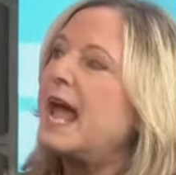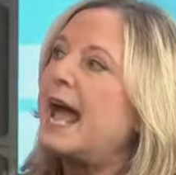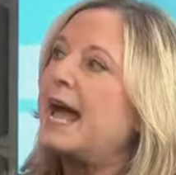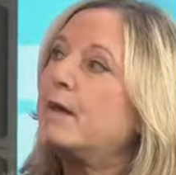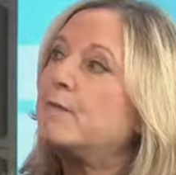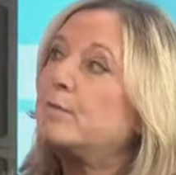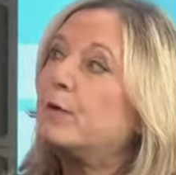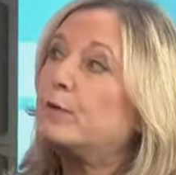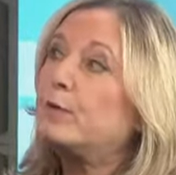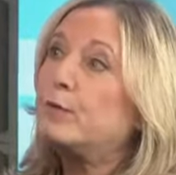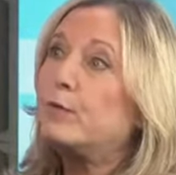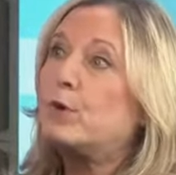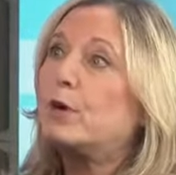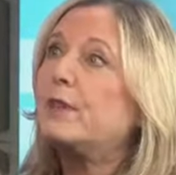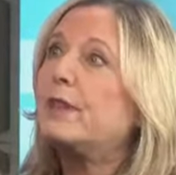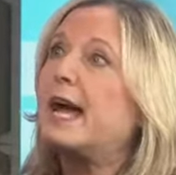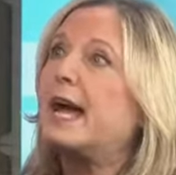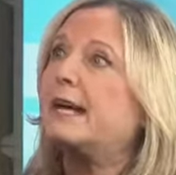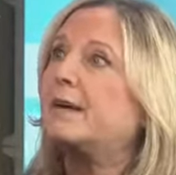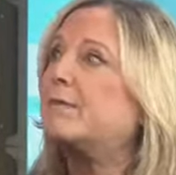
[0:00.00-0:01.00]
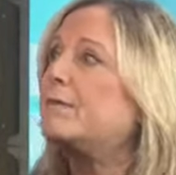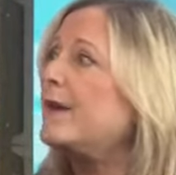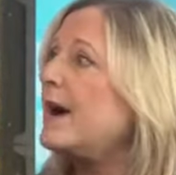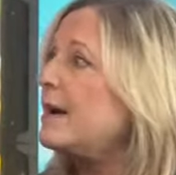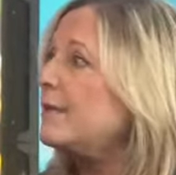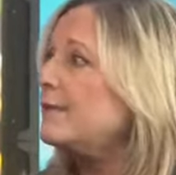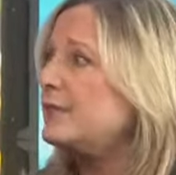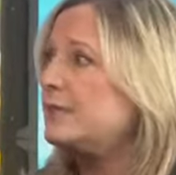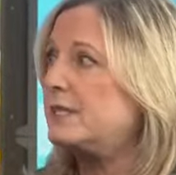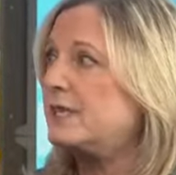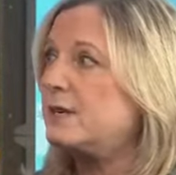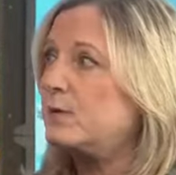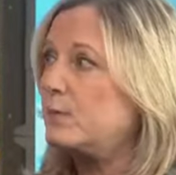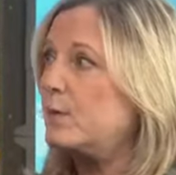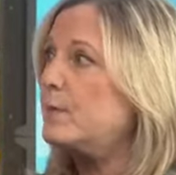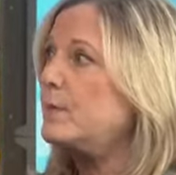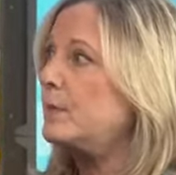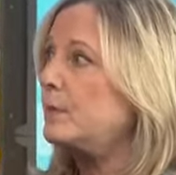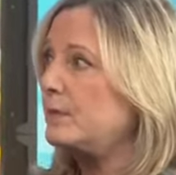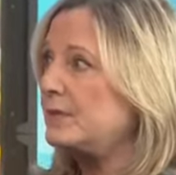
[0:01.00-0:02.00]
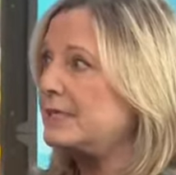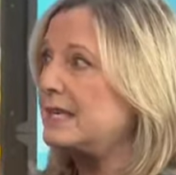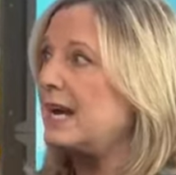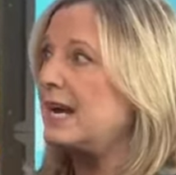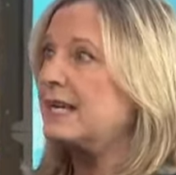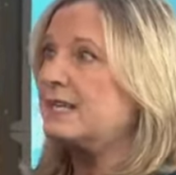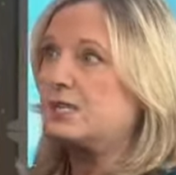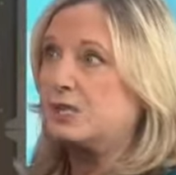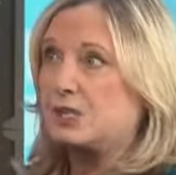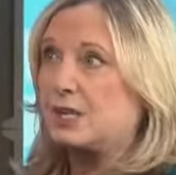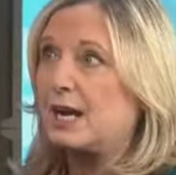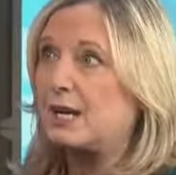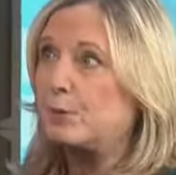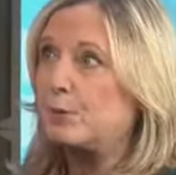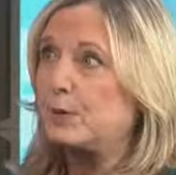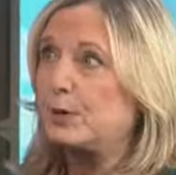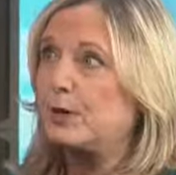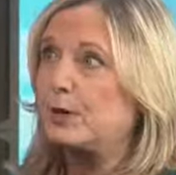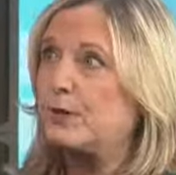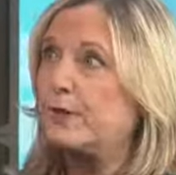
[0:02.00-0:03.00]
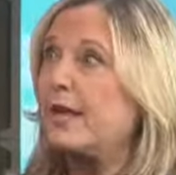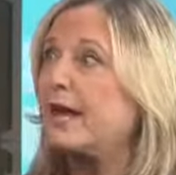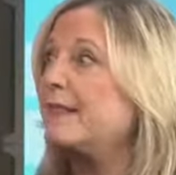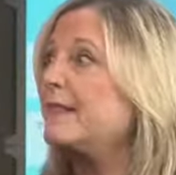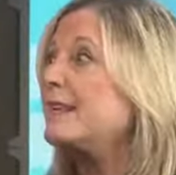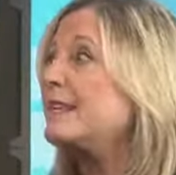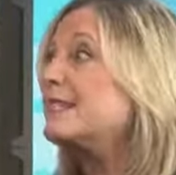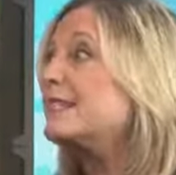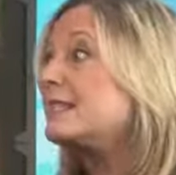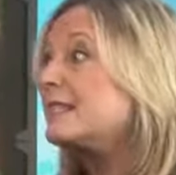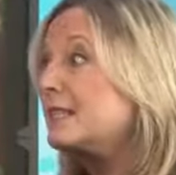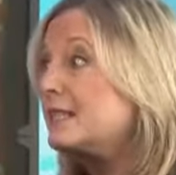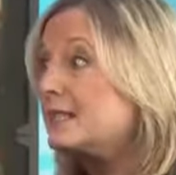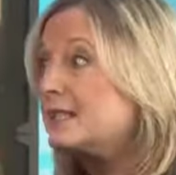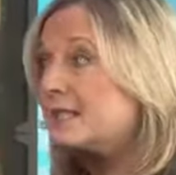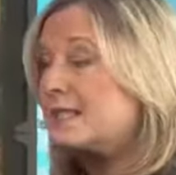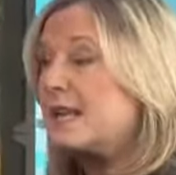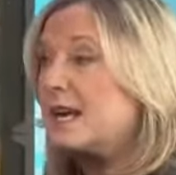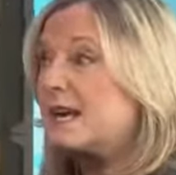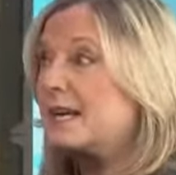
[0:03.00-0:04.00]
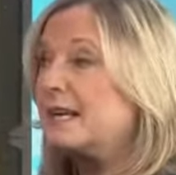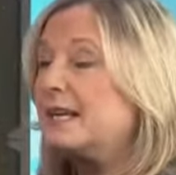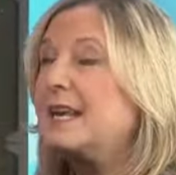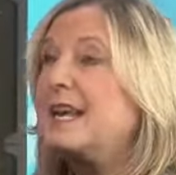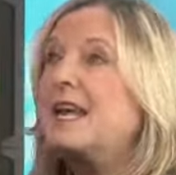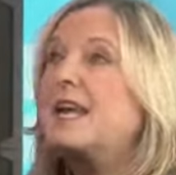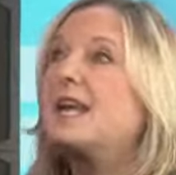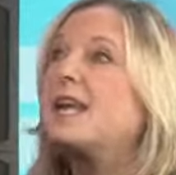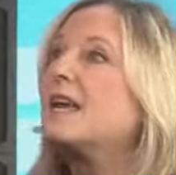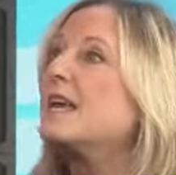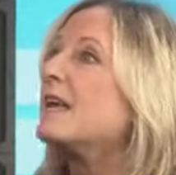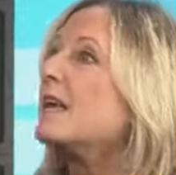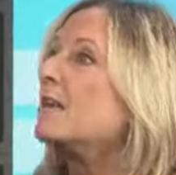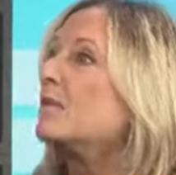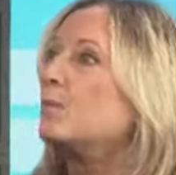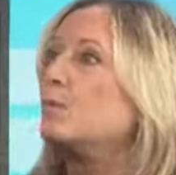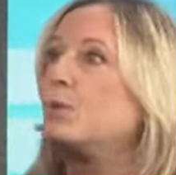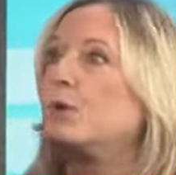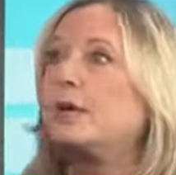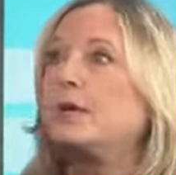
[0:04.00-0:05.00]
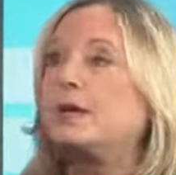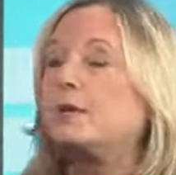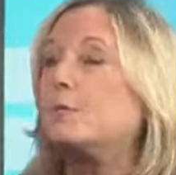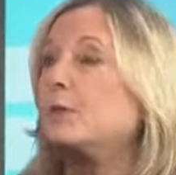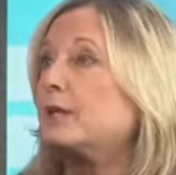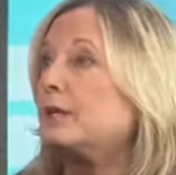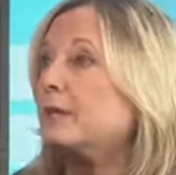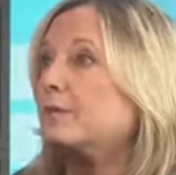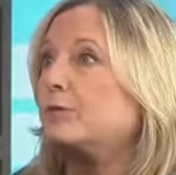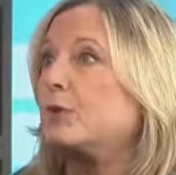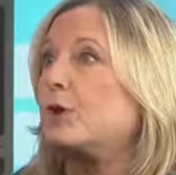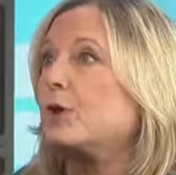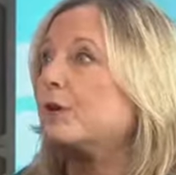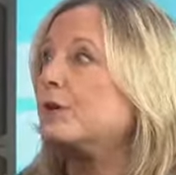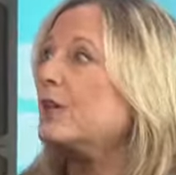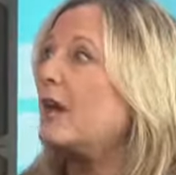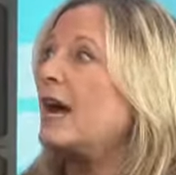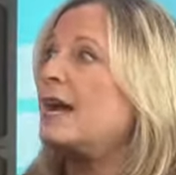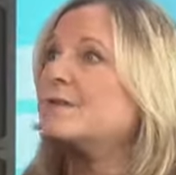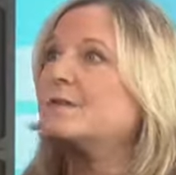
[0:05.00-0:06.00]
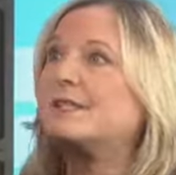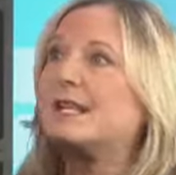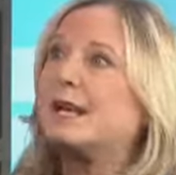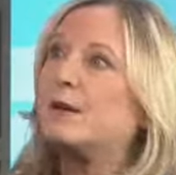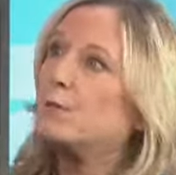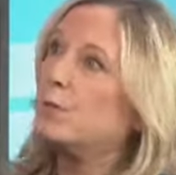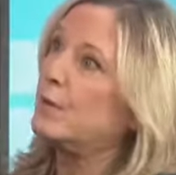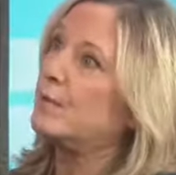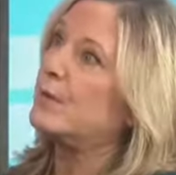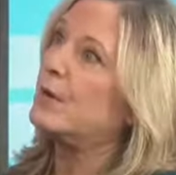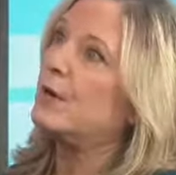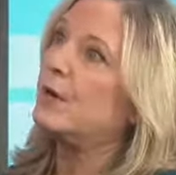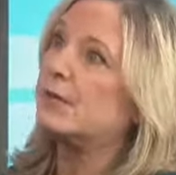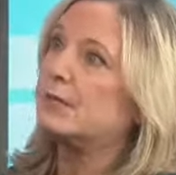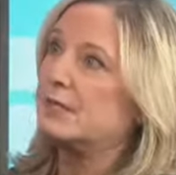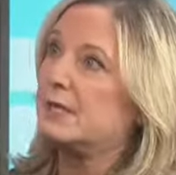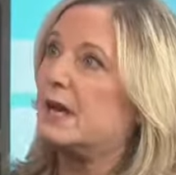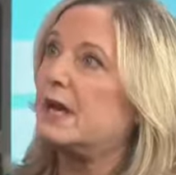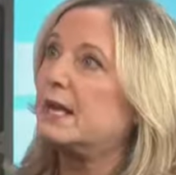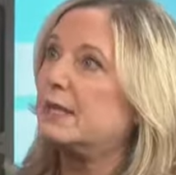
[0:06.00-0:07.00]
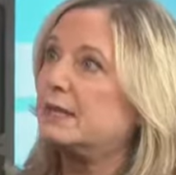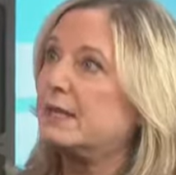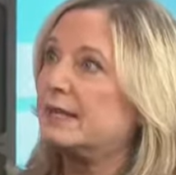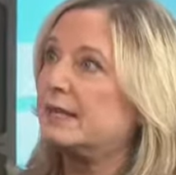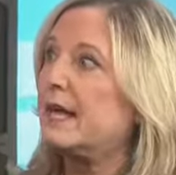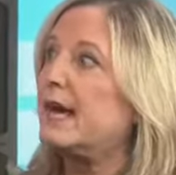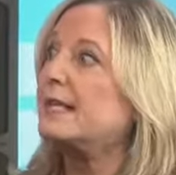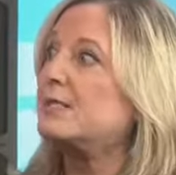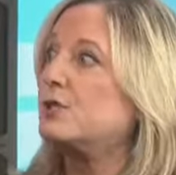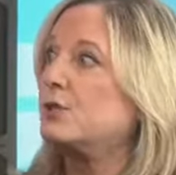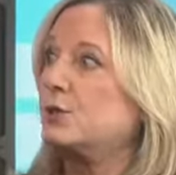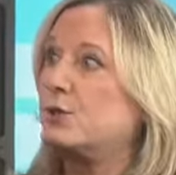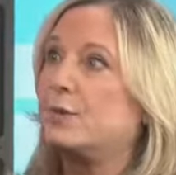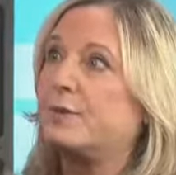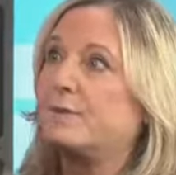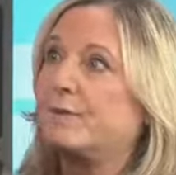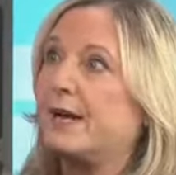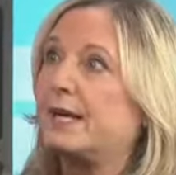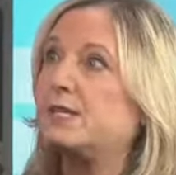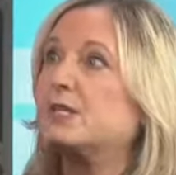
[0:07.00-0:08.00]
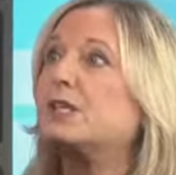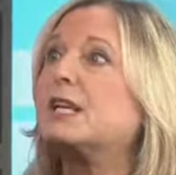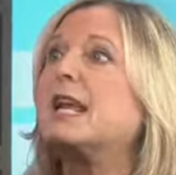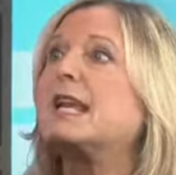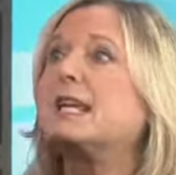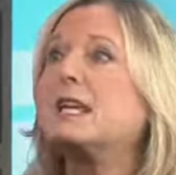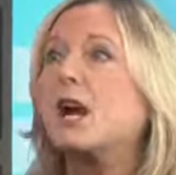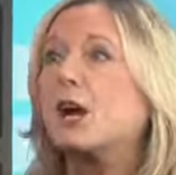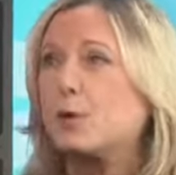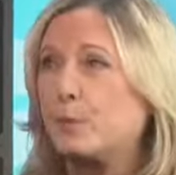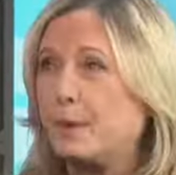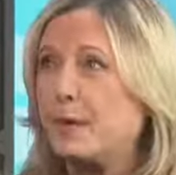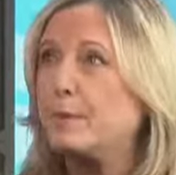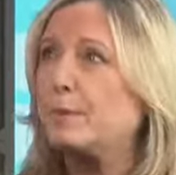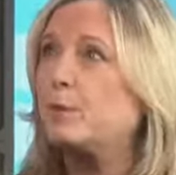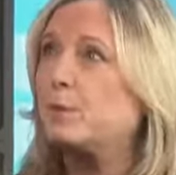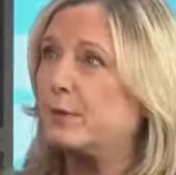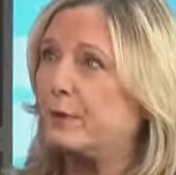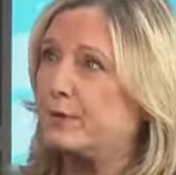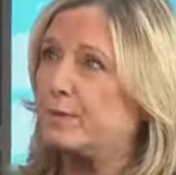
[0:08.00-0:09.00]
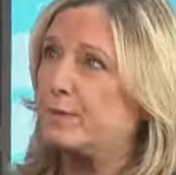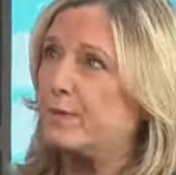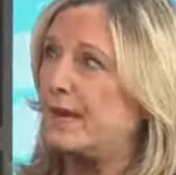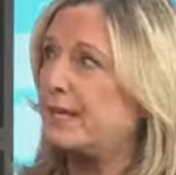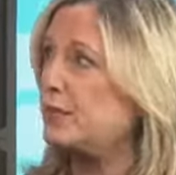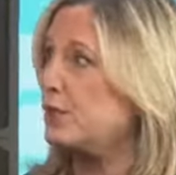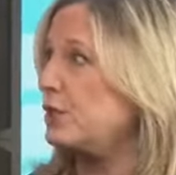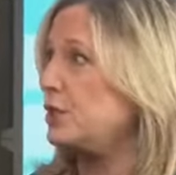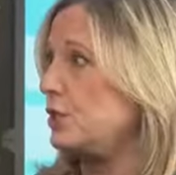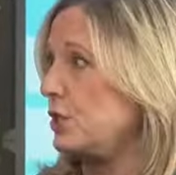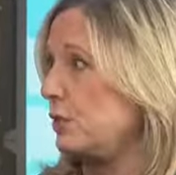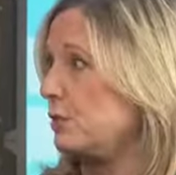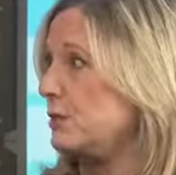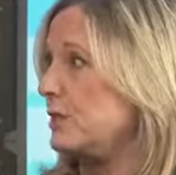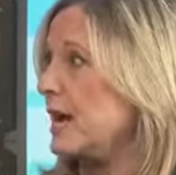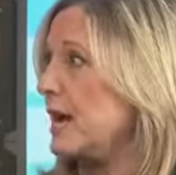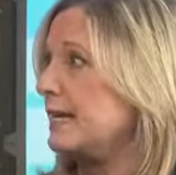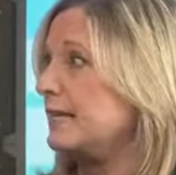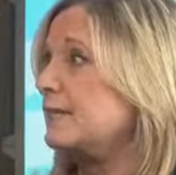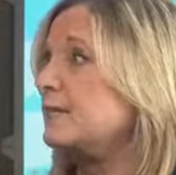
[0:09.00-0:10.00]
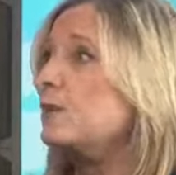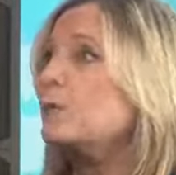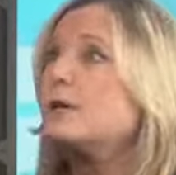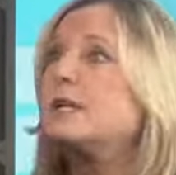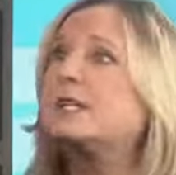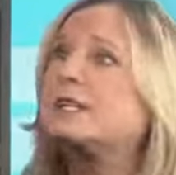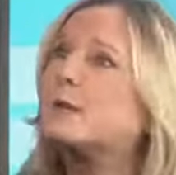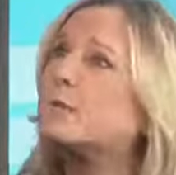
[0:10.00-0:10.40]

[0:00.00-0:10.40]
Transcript: And before that, five to 10 women would die in childbirth. And then since then, we, we live longer lives and women aren't dying like that due to infection and young people with infection don't die. So it's a